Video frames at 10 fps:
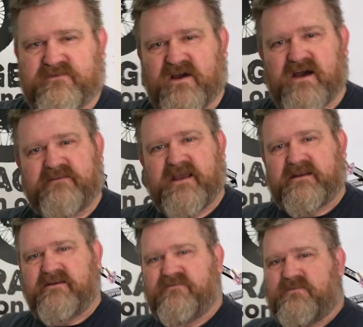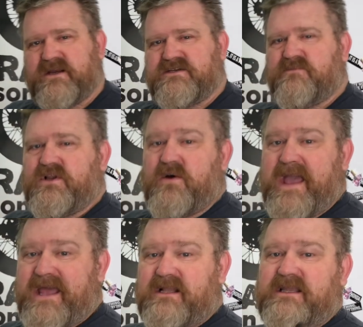contact information below
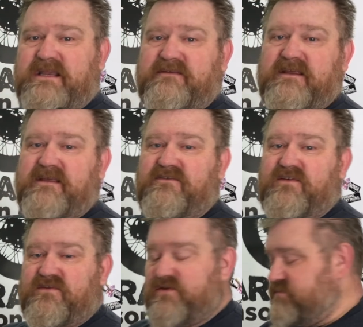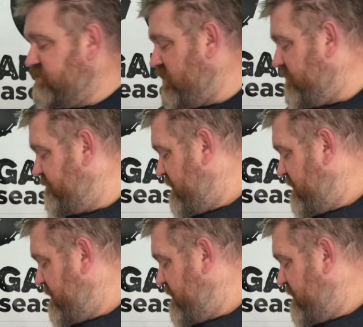and a link to his YouTube show.